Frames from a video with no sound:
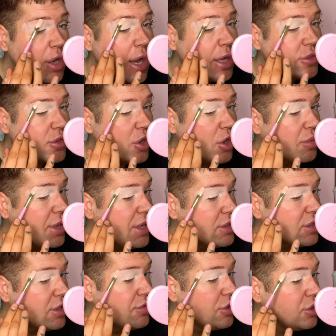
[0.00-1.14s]
As always,
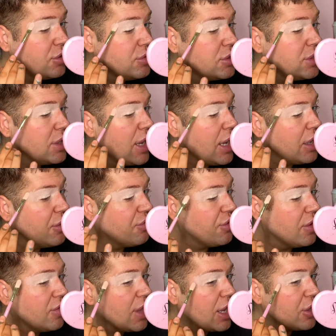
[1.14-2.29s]
if you do see
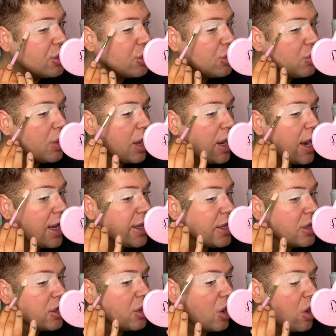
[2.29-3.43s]
anything that you
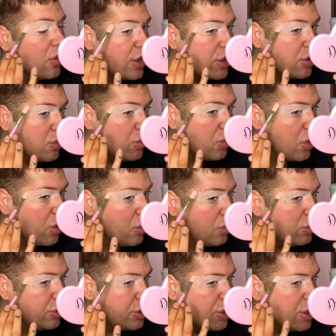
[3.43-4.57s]
like or that you
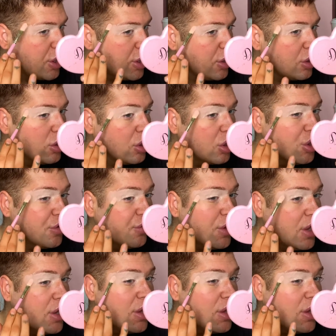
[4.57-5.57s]
know love,